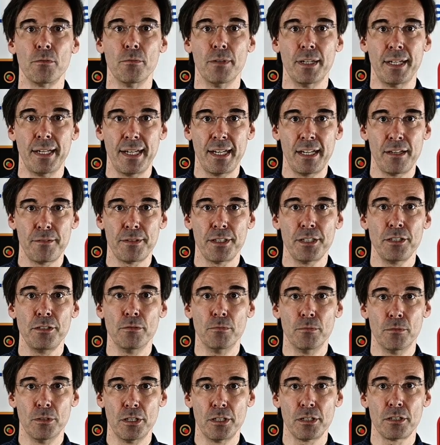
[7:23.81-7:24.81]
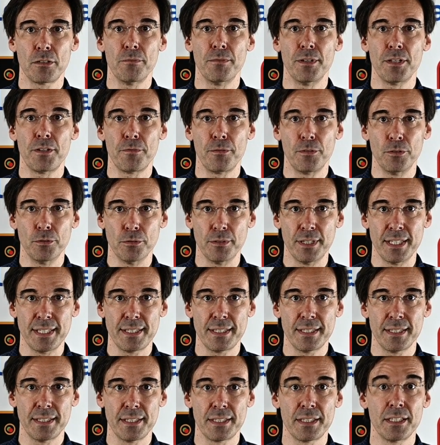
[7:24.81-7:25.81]
wherever you work with
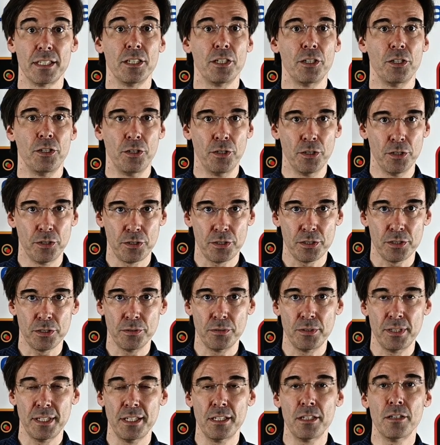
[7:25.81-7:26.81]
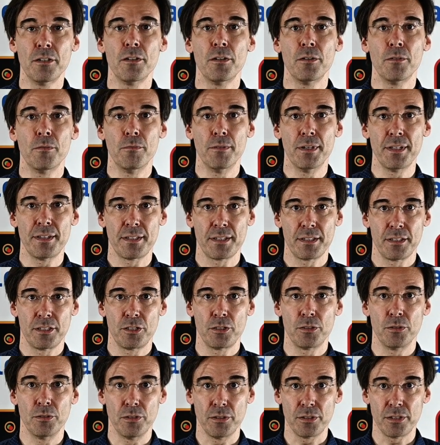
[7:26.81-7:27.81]
fluorescence, not only with
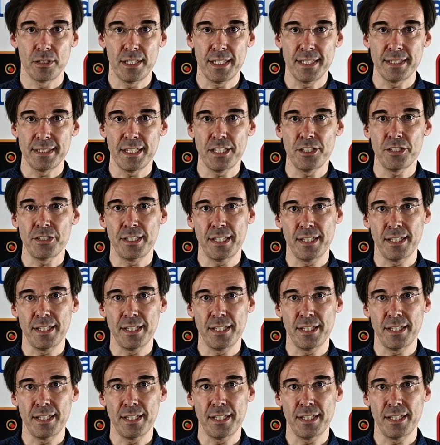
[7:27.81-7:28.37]
colocalization